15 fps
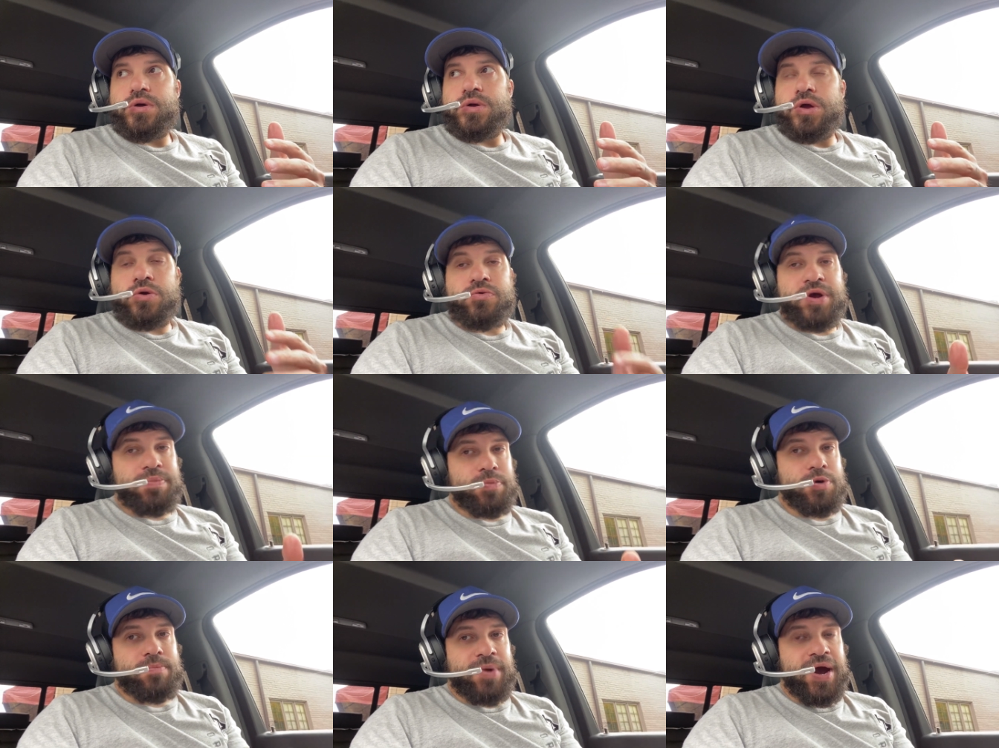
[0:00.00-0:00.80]
your rate
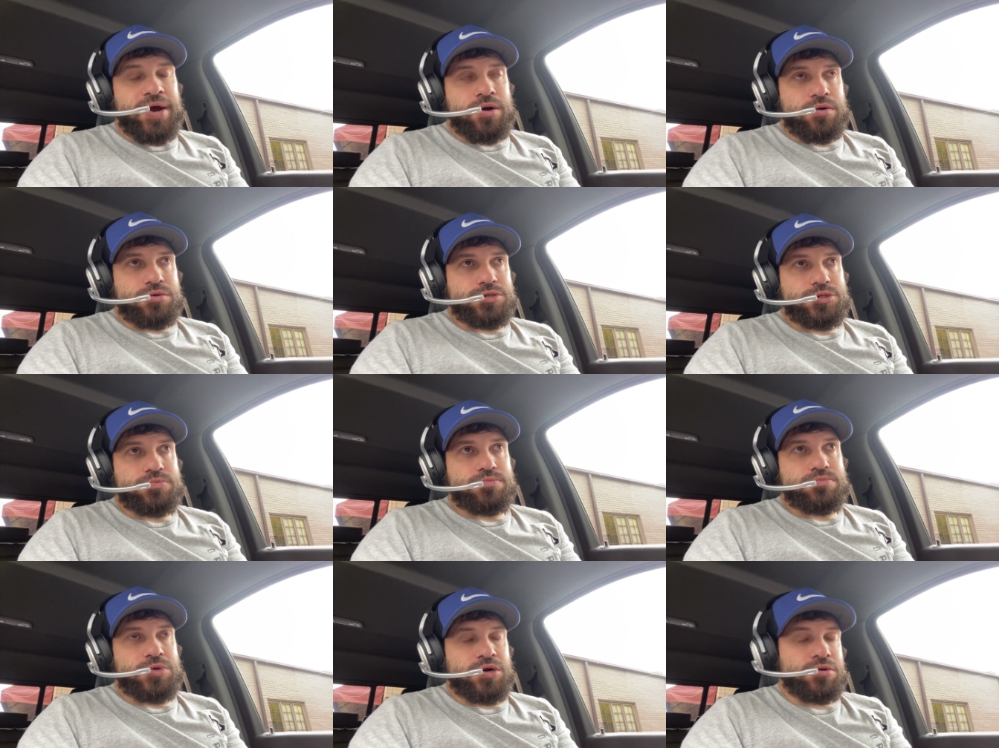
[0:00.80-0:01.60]
per mile is
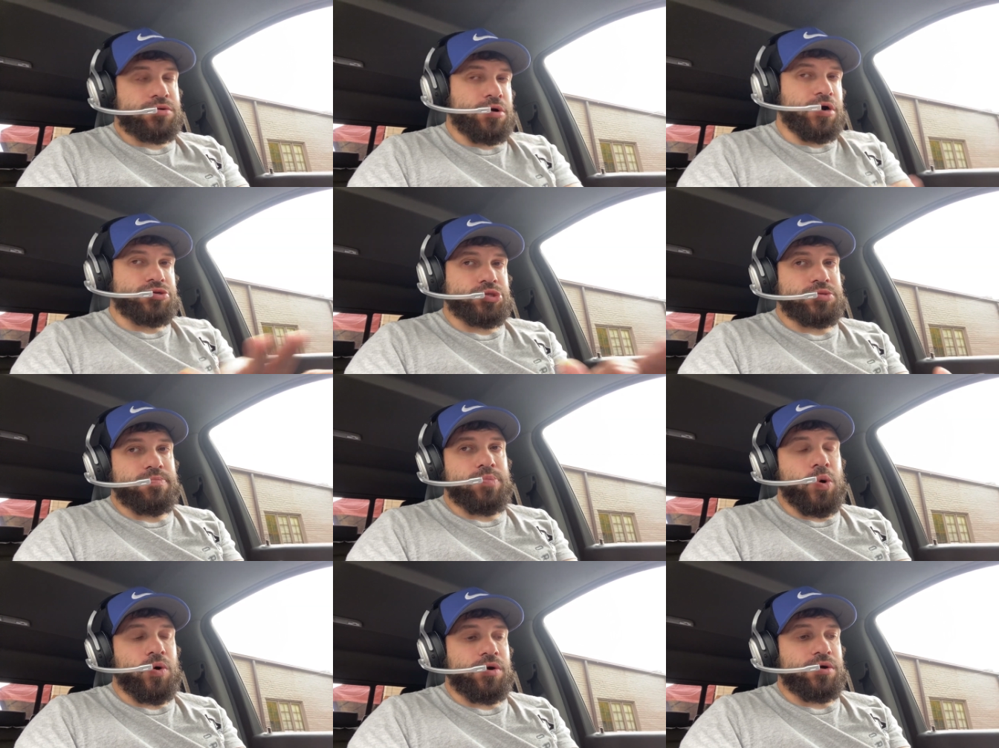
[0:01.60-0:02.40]
across the
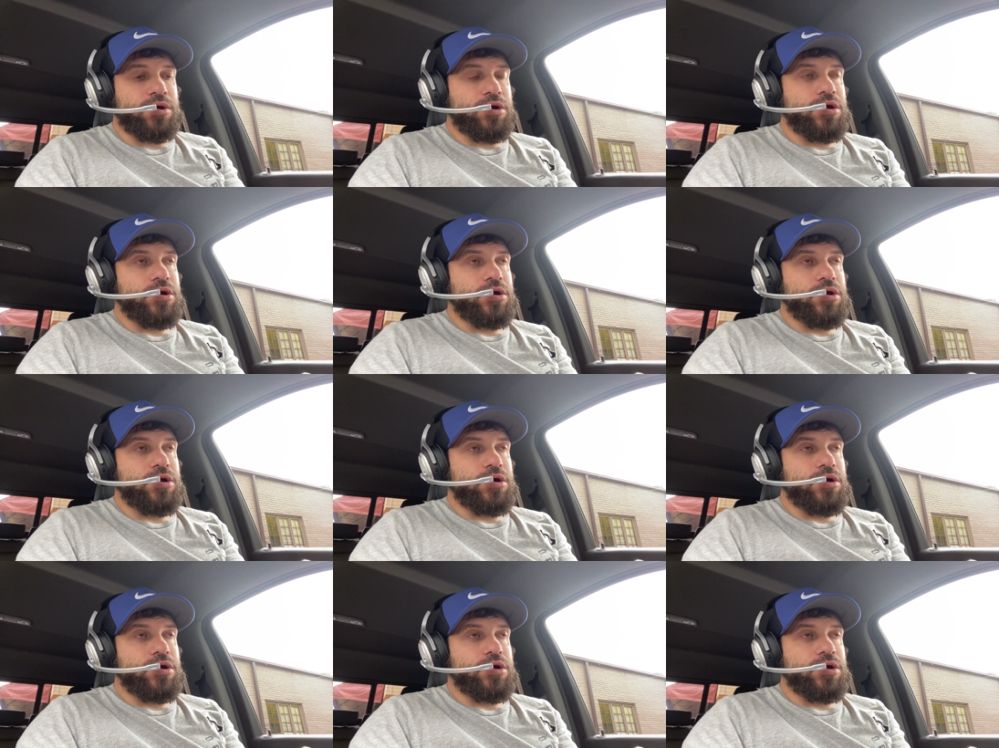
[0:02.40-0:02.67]
board.